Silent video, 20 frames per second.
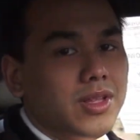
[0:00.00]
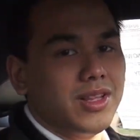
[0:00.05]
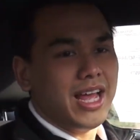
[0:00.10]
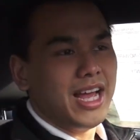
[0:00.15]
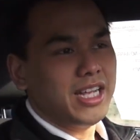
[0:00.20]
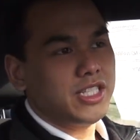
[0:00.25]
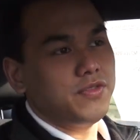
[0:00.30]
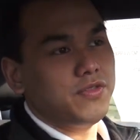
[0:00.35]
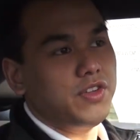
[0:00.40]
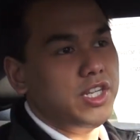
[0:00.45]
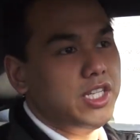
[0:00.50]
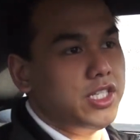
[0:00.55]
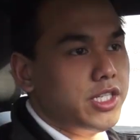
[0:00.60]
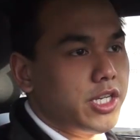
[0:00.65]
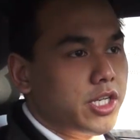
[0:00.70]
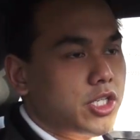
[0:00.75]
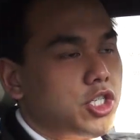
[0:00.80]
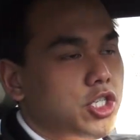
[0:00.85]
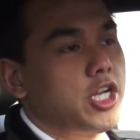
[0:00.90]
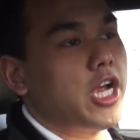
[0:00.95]
the last V
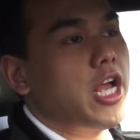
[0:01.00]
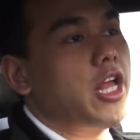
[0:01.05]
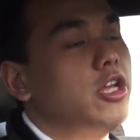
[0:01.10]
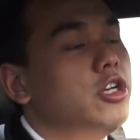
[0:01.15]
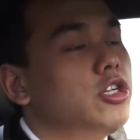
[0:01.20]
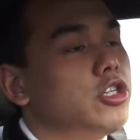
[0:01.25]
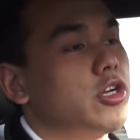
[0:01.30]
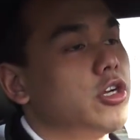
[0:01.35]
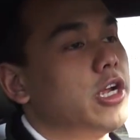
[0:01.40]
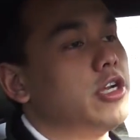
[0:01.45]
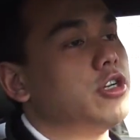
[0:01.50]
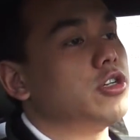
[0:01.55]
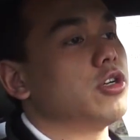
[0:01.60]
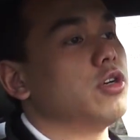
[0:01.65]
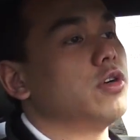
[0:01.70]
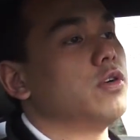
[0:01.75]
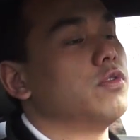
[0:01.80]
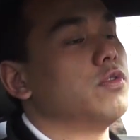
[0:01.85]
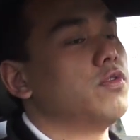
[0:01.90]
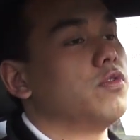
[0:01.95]
six Challenger I
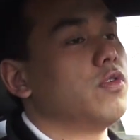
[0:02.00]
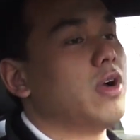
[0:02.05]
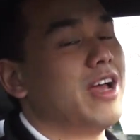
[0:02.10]
drove